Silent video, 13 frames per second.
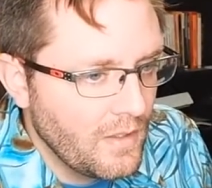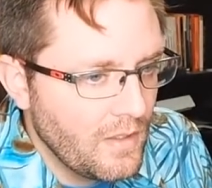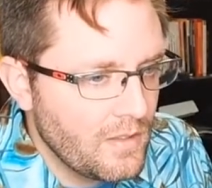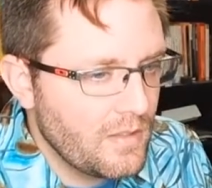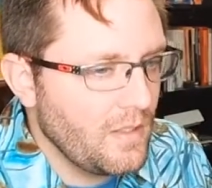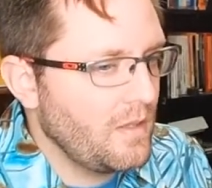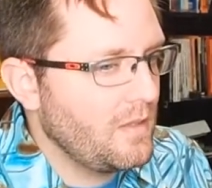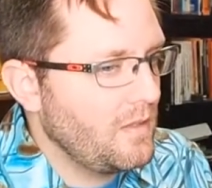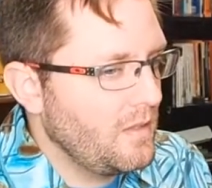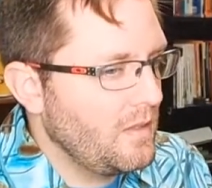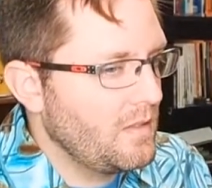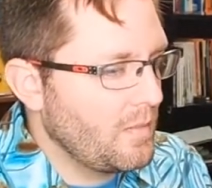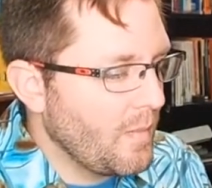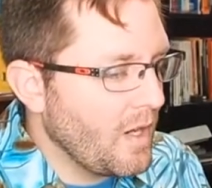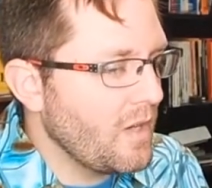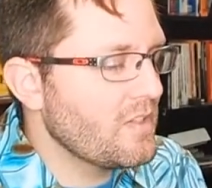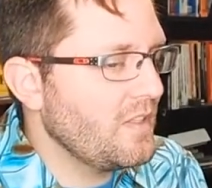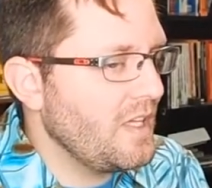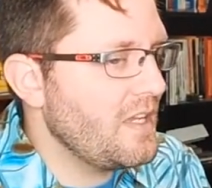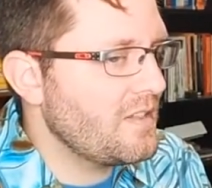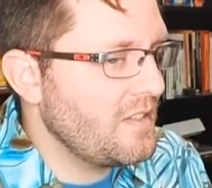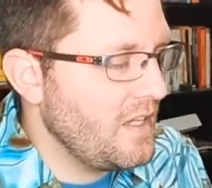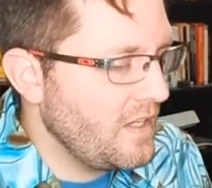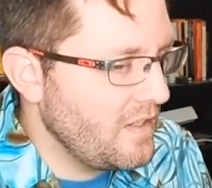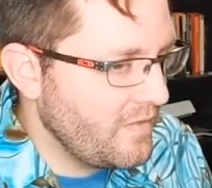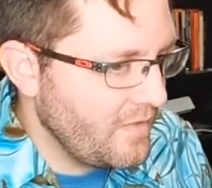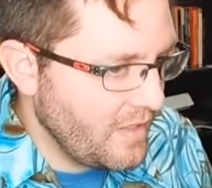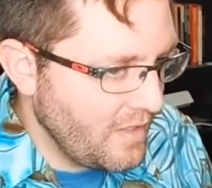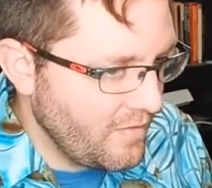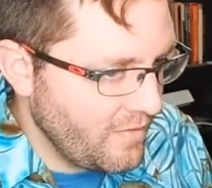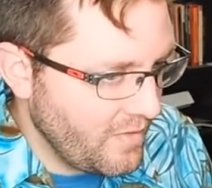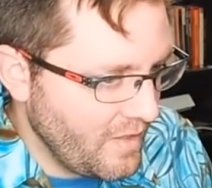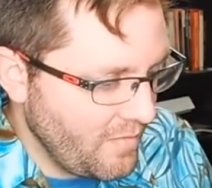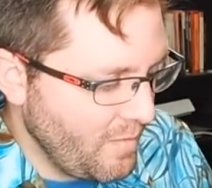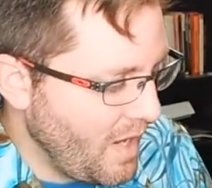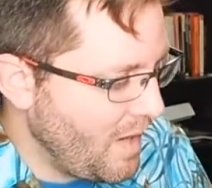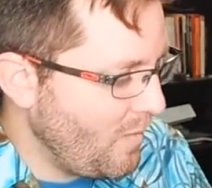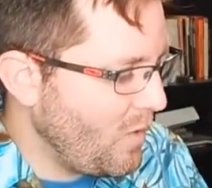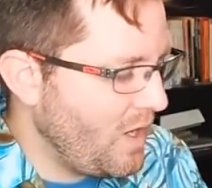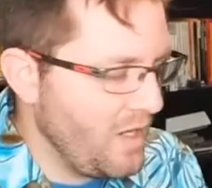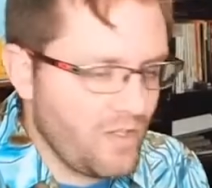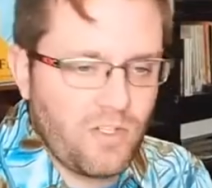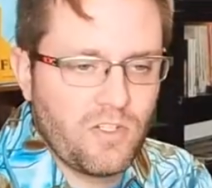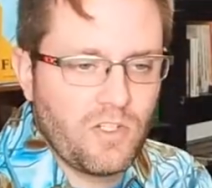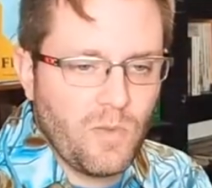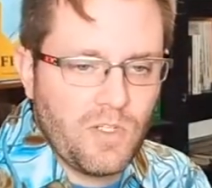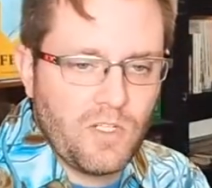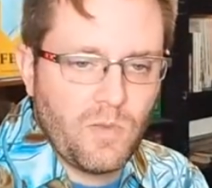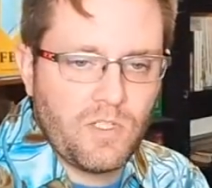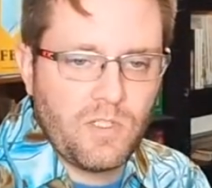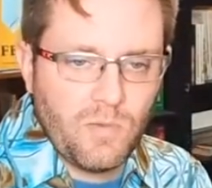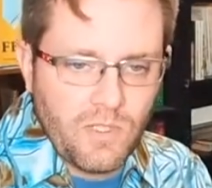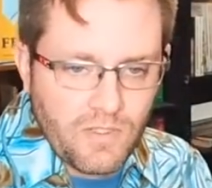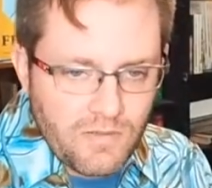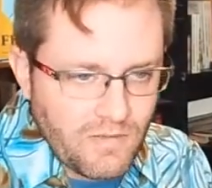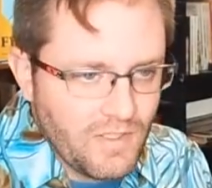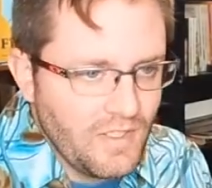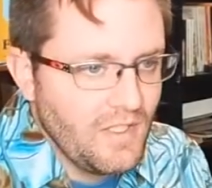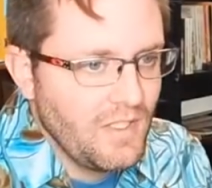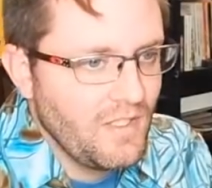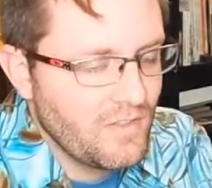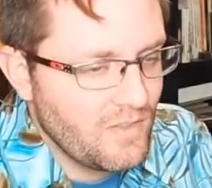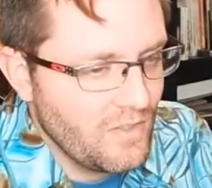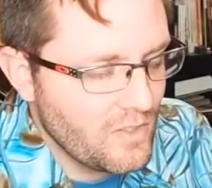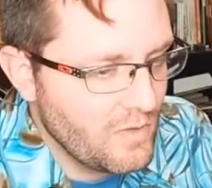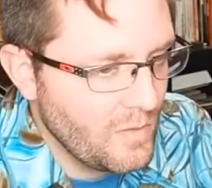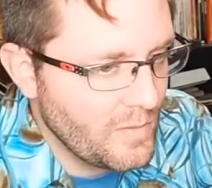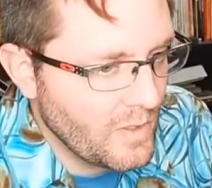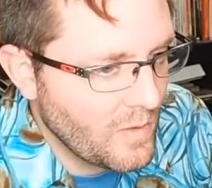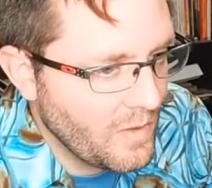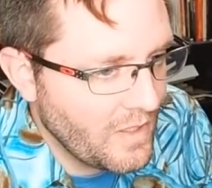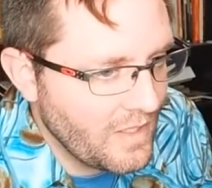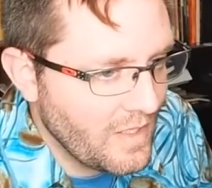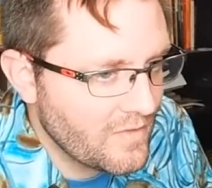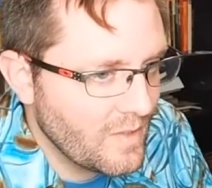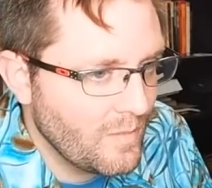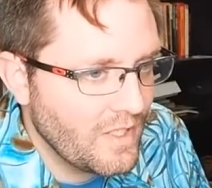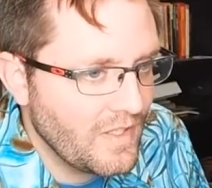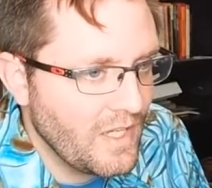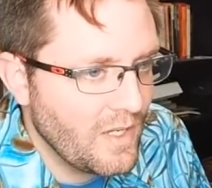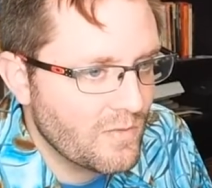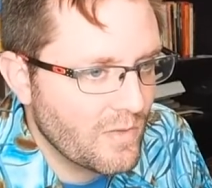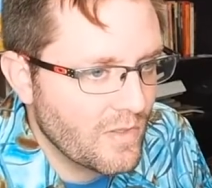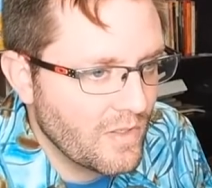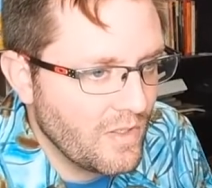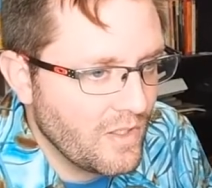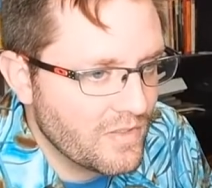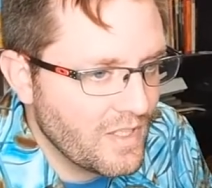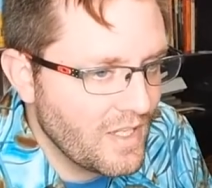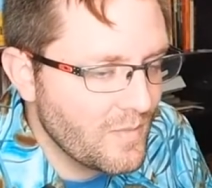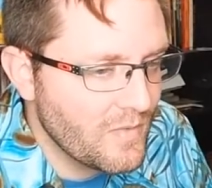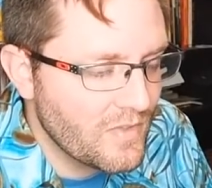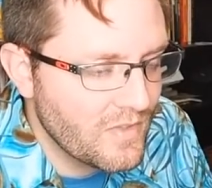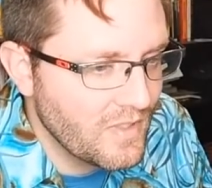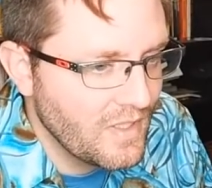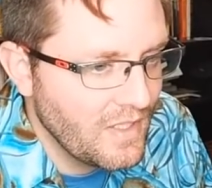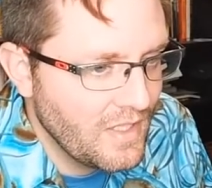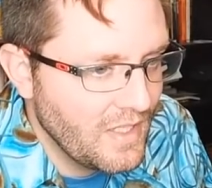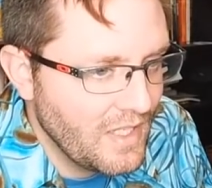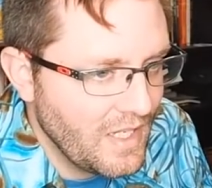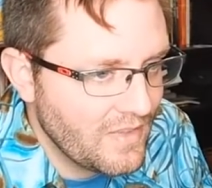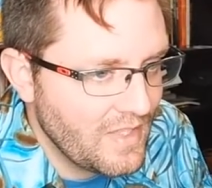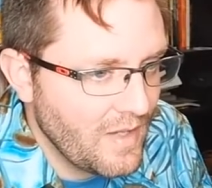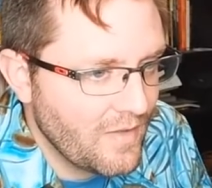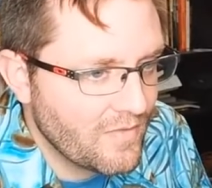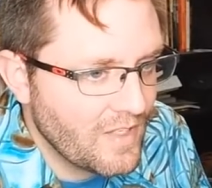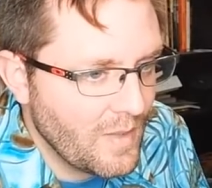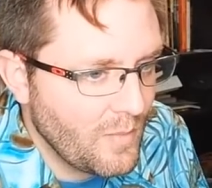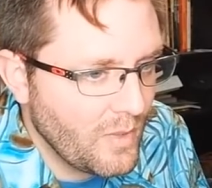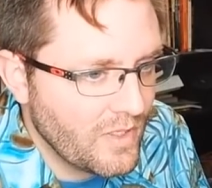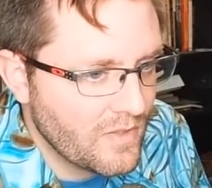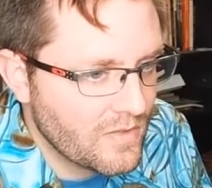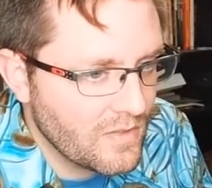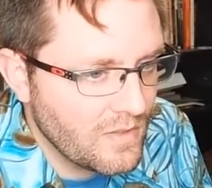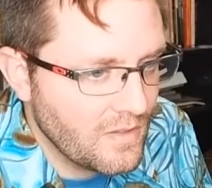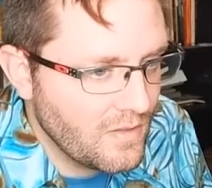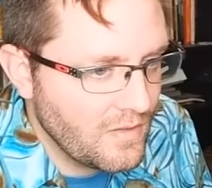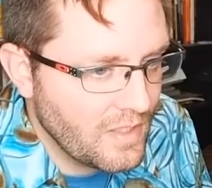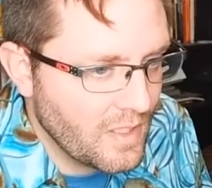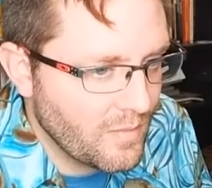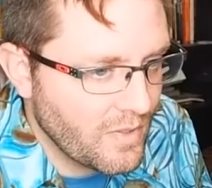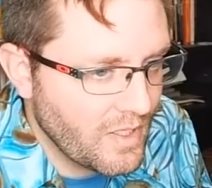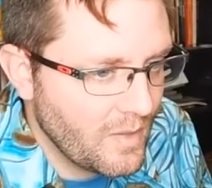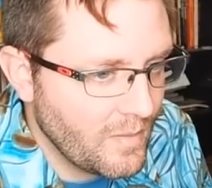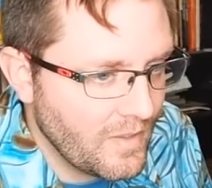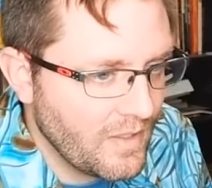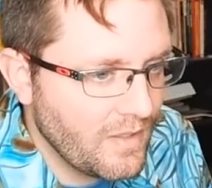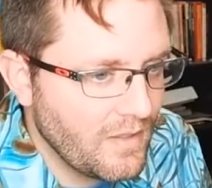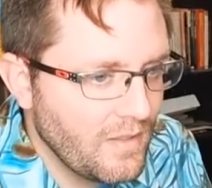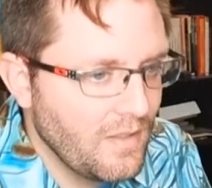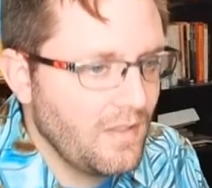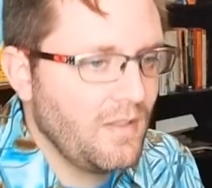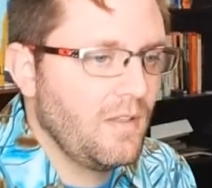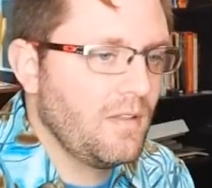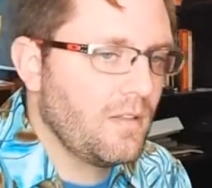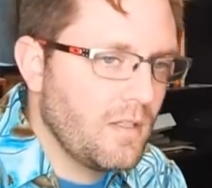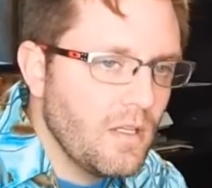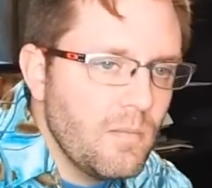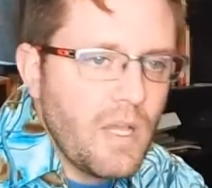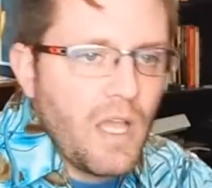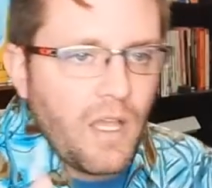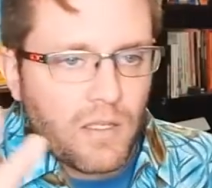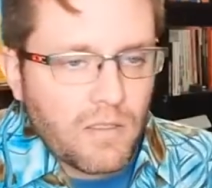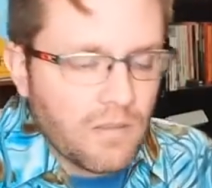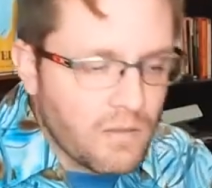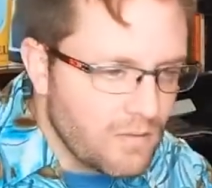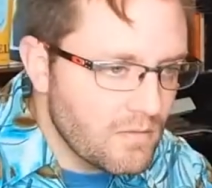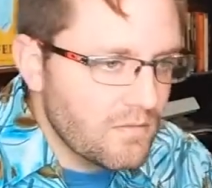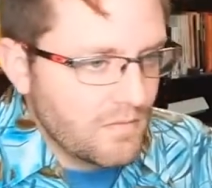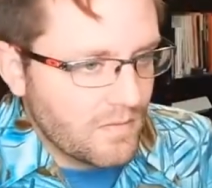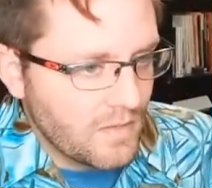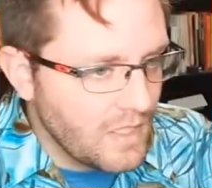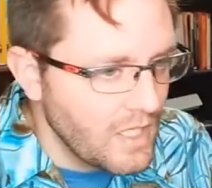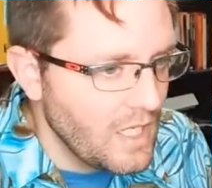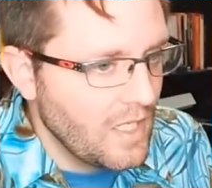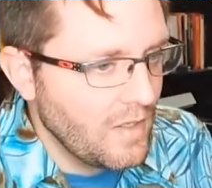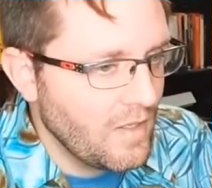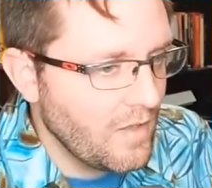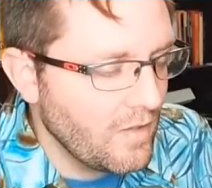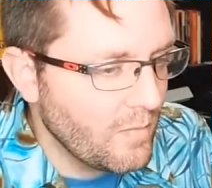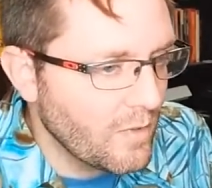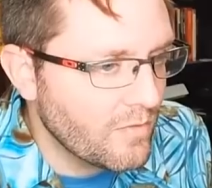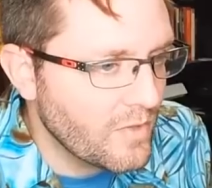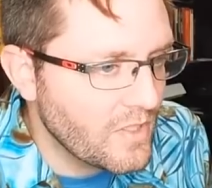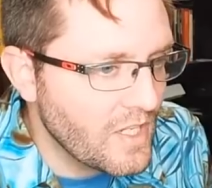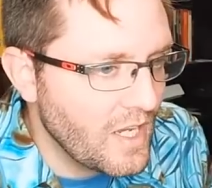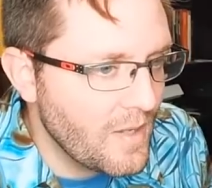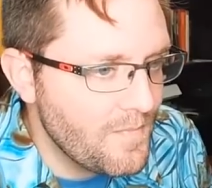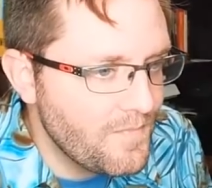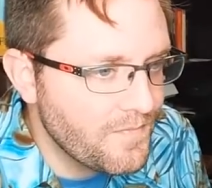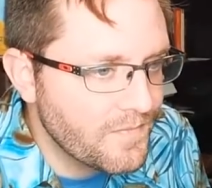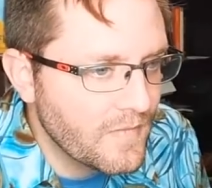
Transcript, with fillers: This is a tomorrow's the last day of, of, of Mom Watch 2021, so she won't be required to have somebody in the house with her at all times at that after that point. So I can probably come back and have a little more free time.